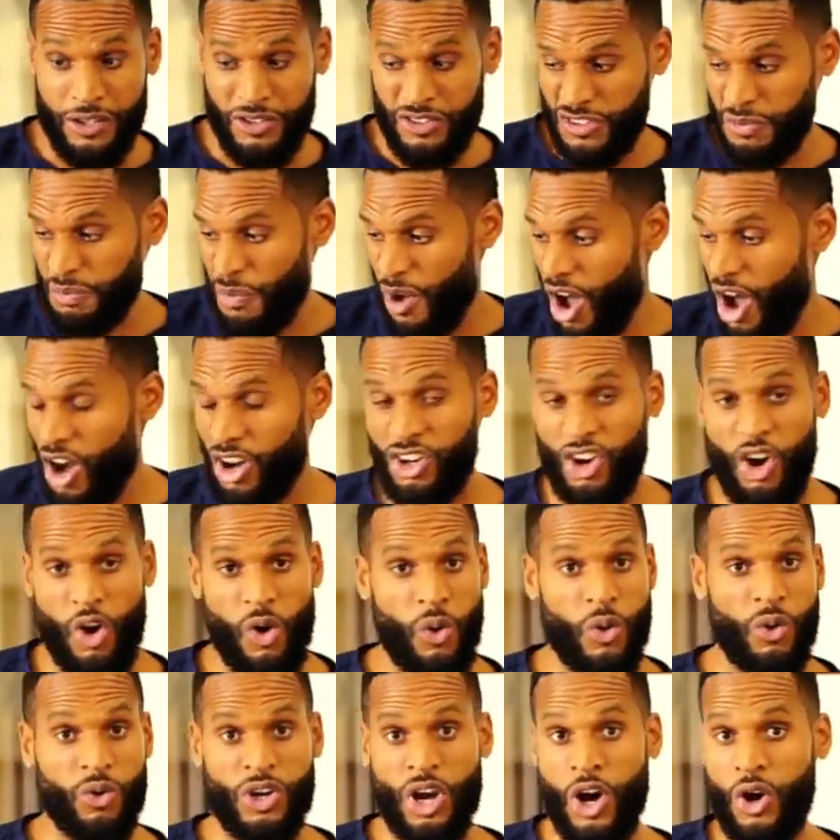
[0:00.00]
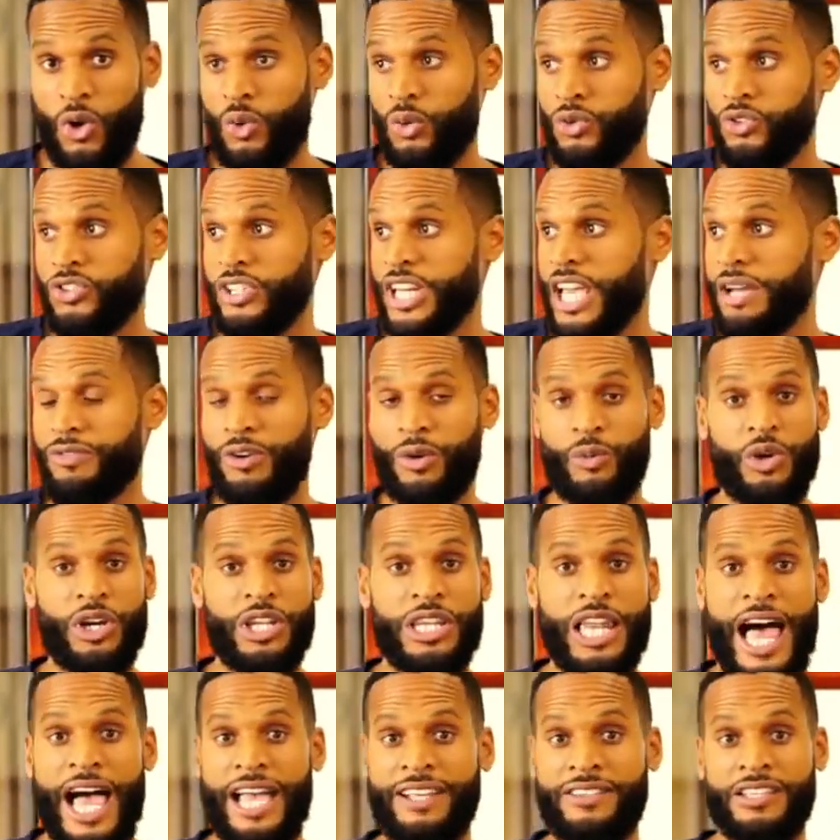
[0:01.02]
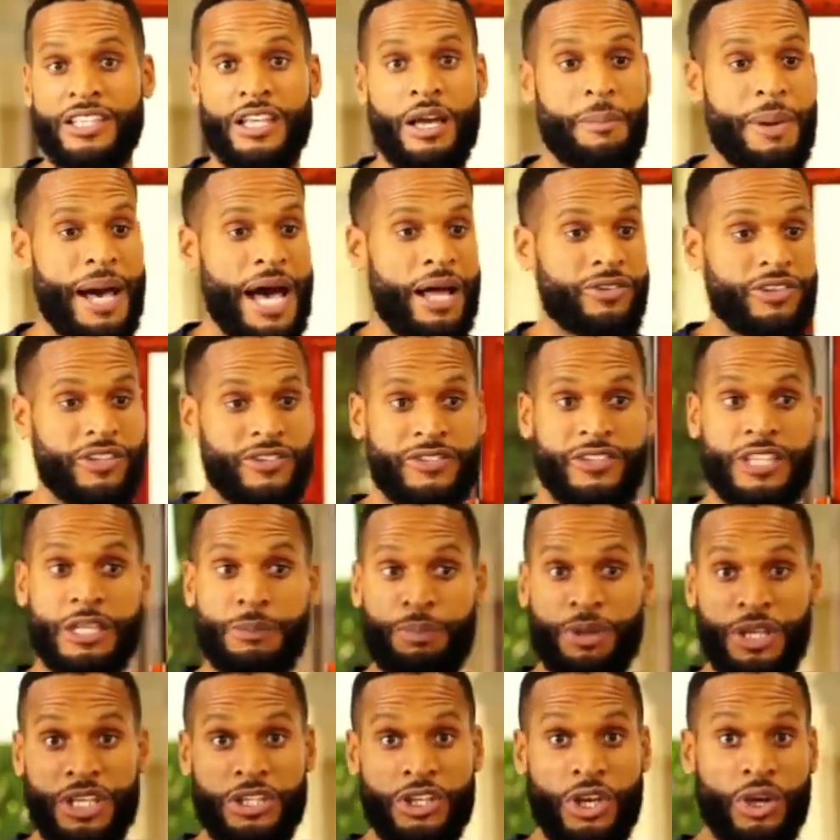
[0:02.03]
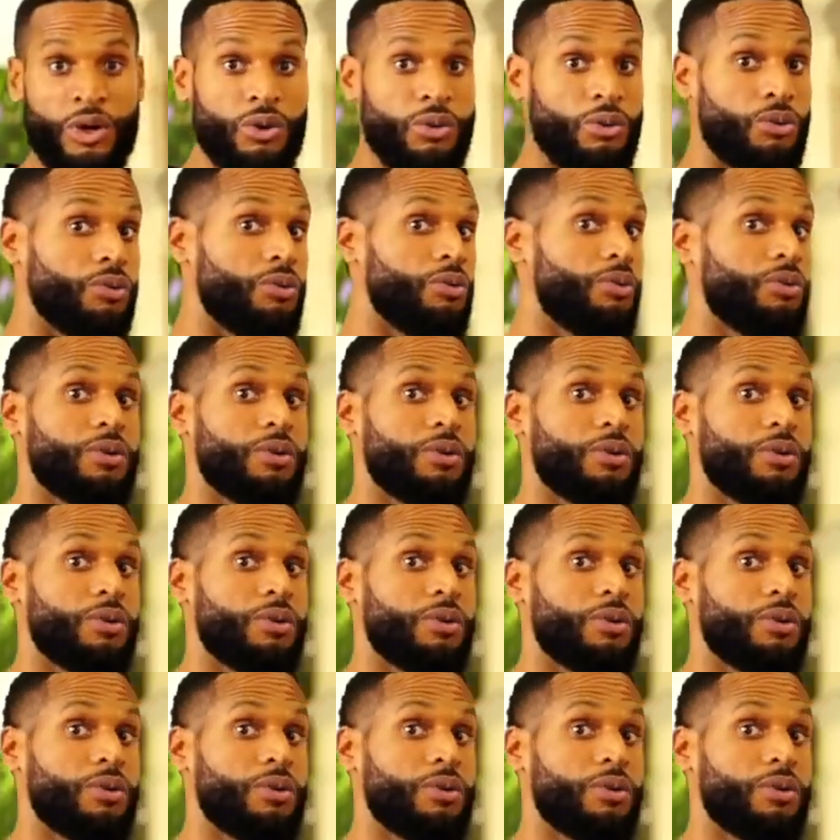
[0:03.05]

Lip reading: Small codes, never realizing about the CPU.